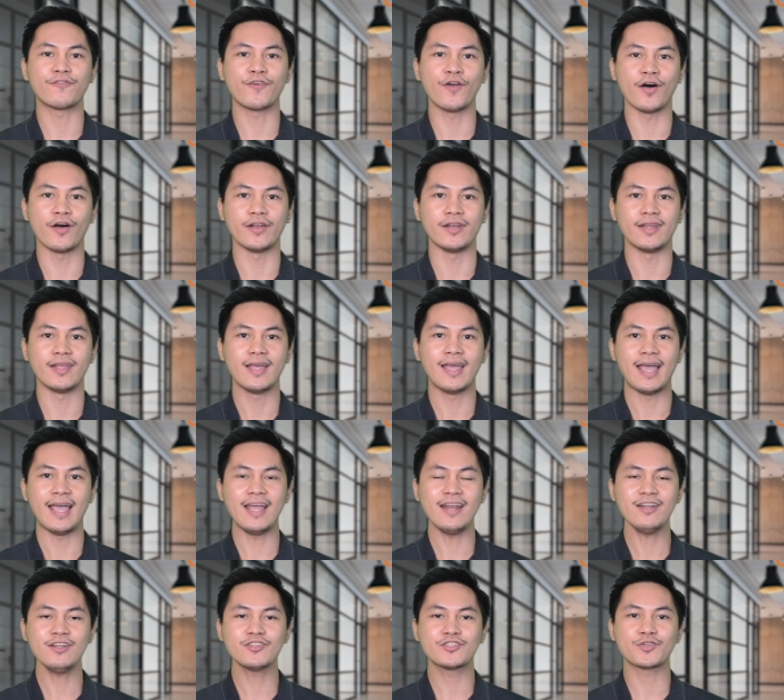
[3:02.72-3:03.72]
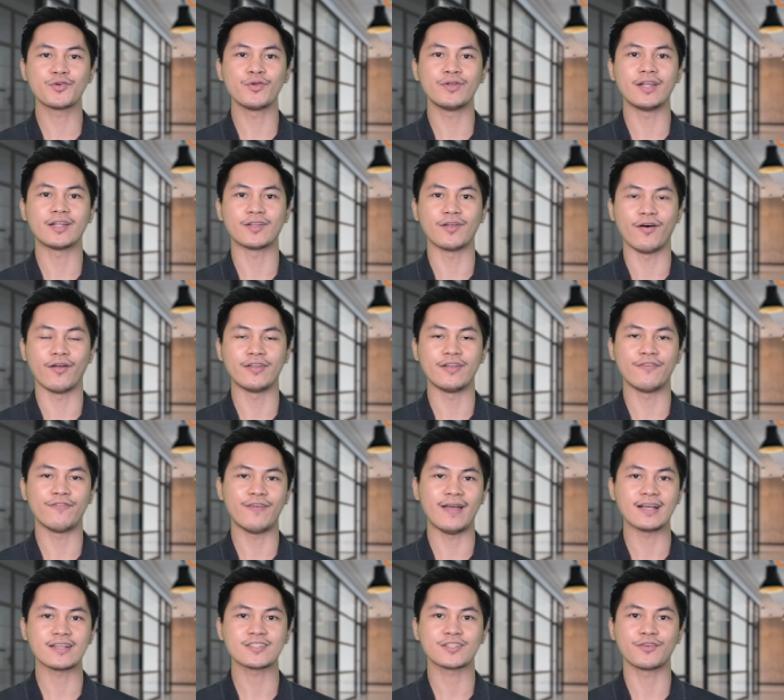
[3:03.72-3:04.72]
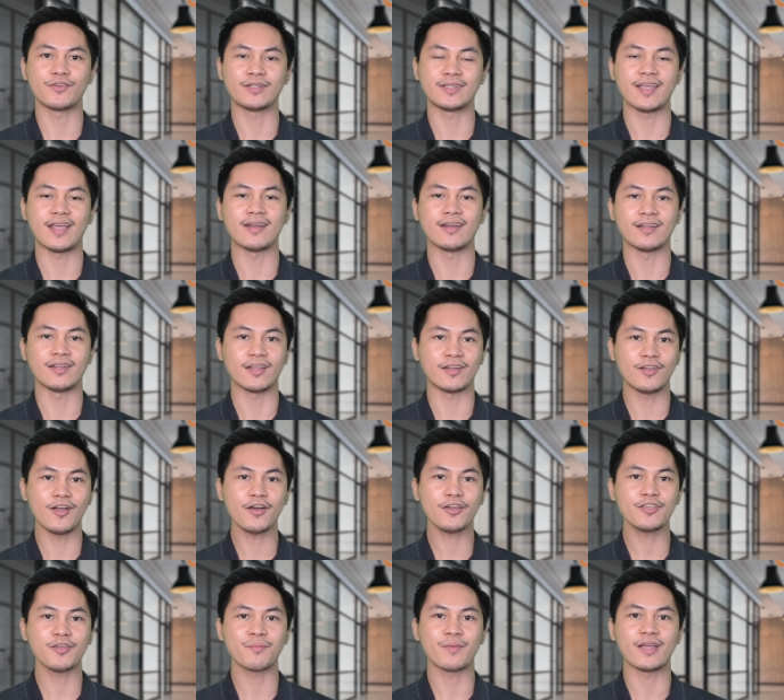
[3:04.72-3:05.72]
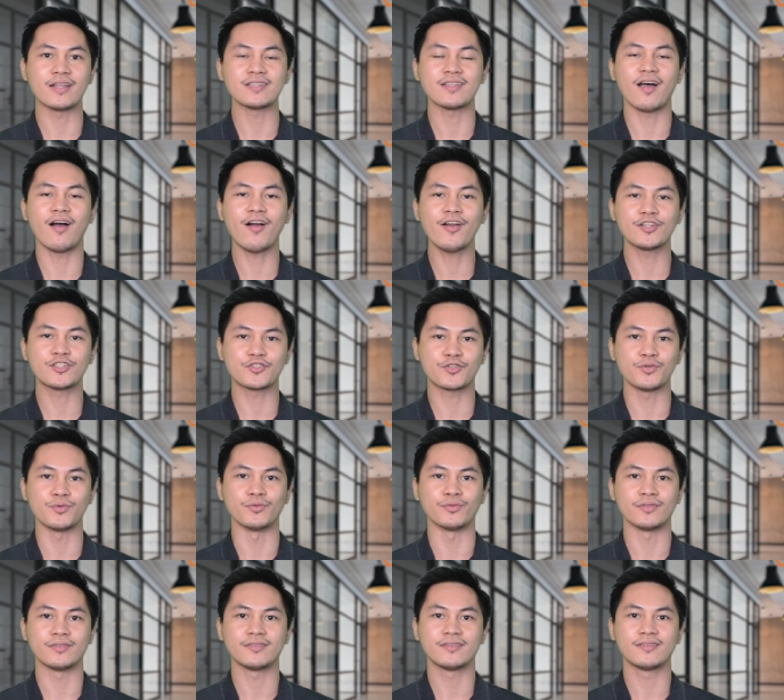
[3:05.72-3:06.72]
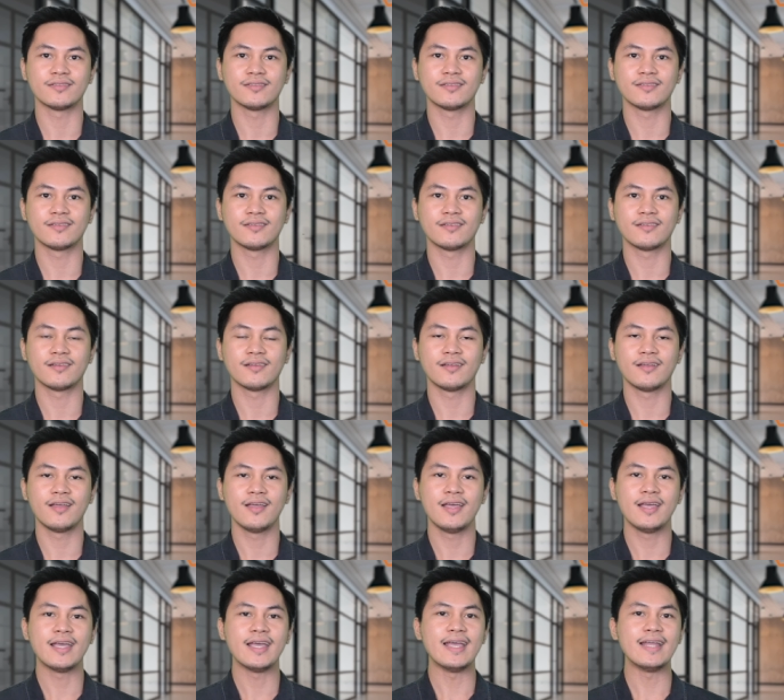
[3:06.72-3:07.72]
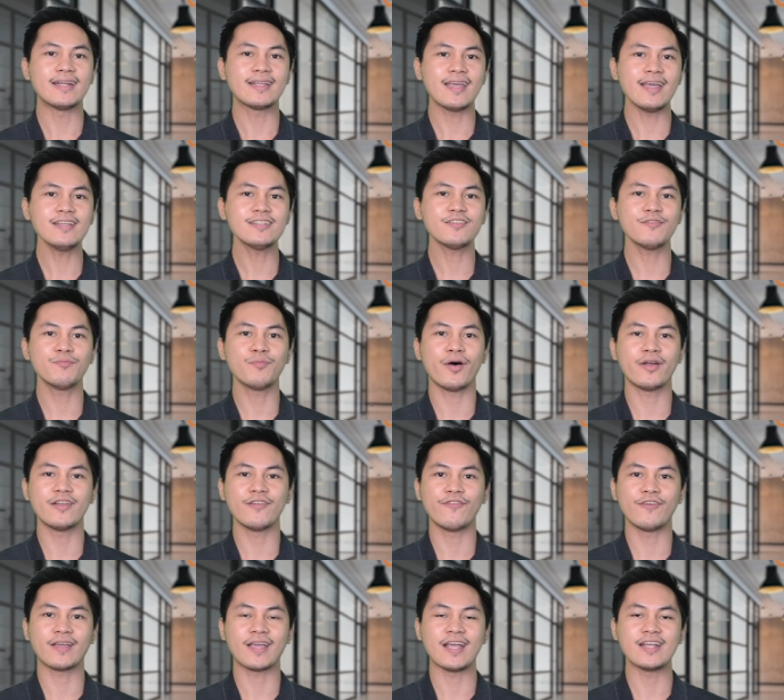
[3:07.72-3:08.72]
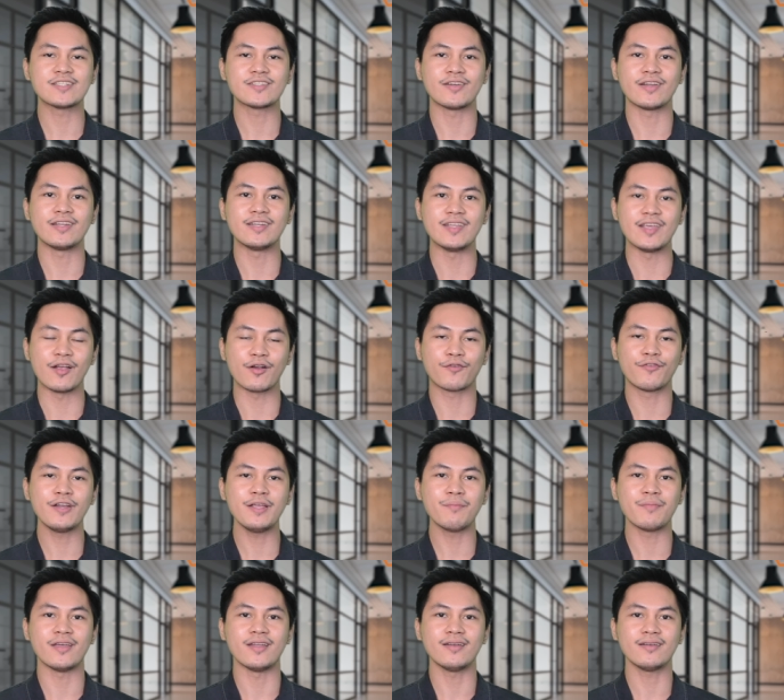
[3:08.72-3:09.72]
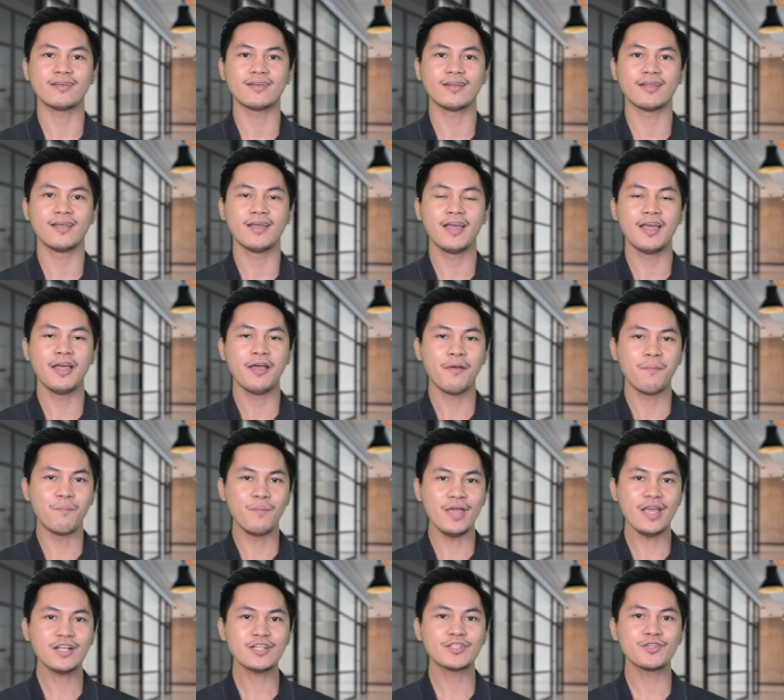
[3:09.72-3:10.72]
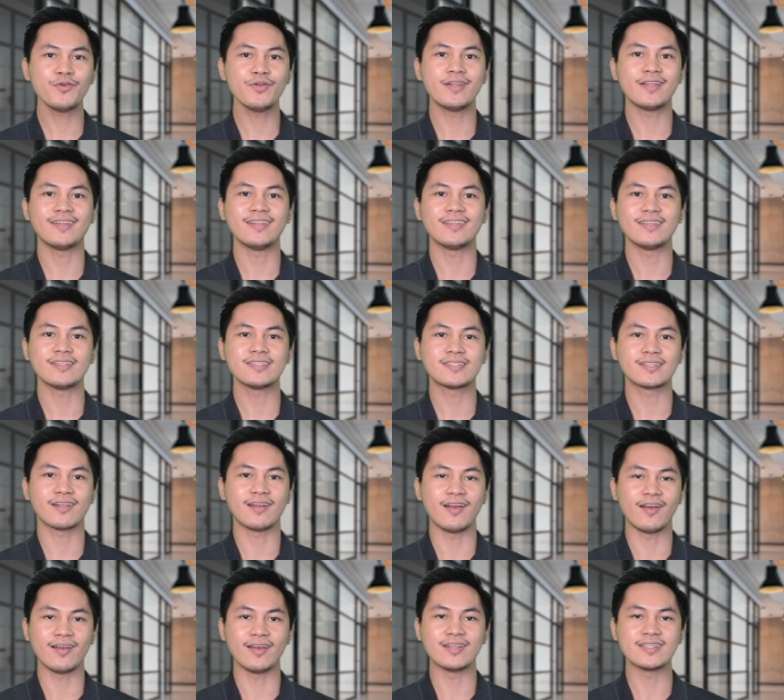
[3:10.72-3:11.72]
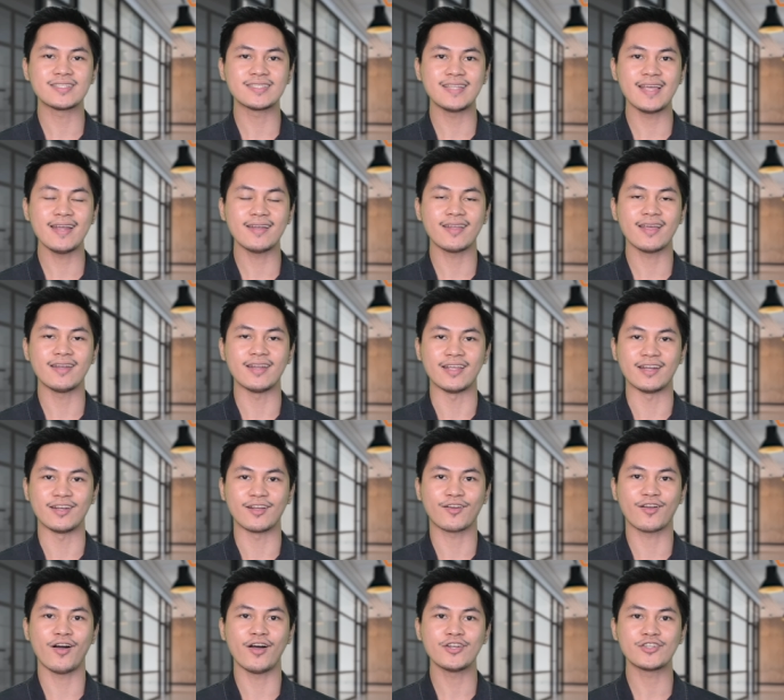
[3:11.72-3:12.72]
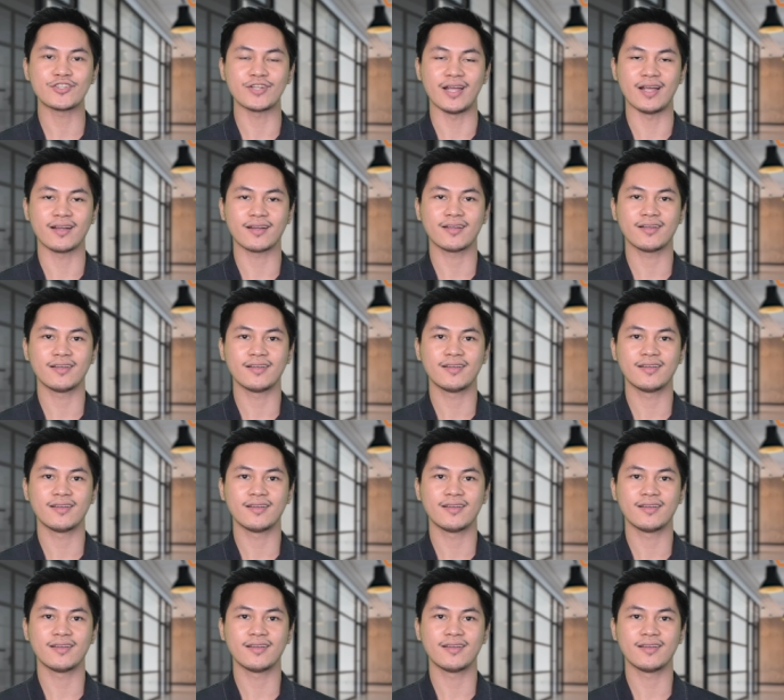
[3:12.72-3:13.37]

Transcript: fraud and ensure that all the facts contained in the document are true. In case of modification in the agreement, make sure that it is clearly stated in the contract.